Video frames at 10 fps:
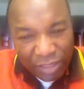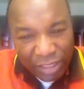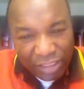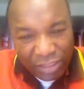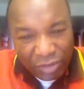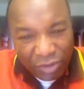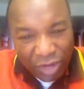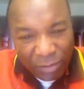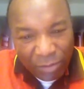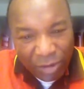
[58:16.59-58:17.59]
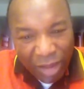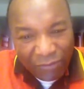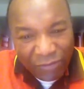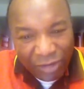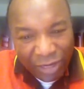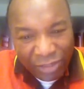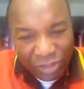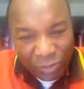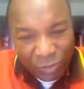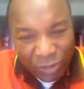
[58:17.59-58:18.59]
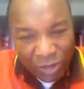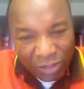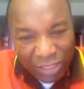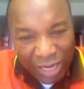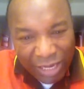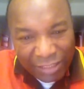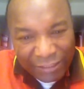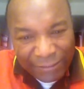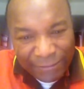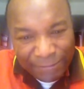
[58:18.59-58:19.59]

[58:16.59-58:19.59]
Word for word: It is all about having a relationship with God, yes.